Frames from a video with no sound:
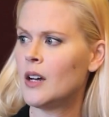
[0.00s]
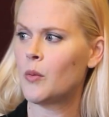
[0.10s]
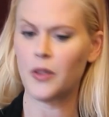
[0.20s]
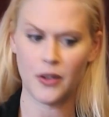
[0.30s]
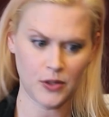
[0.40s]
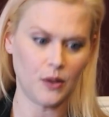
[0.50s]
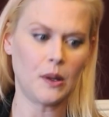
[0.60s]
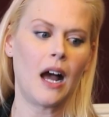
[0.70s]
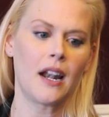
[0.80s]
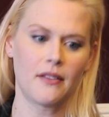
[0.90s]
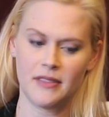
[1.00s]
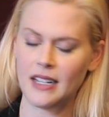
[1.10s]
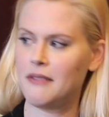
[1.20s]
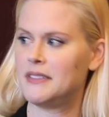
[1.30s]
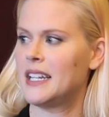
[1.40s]
where there's a lot of
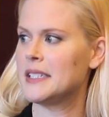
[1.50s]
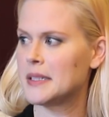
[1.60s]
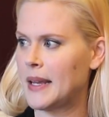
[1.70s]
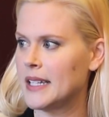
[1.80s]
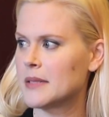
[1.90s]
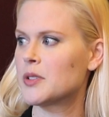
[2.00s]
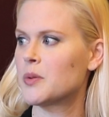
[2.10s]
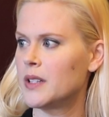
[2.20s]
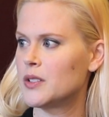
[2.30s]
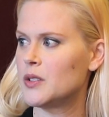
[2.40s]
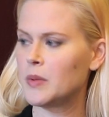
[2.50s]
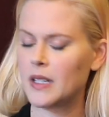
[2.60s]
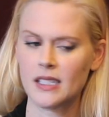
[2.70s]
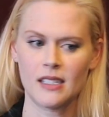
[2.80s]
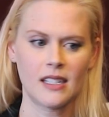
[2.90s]
kind of dead space between the two
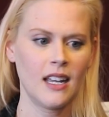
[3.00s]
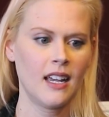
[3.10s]
places,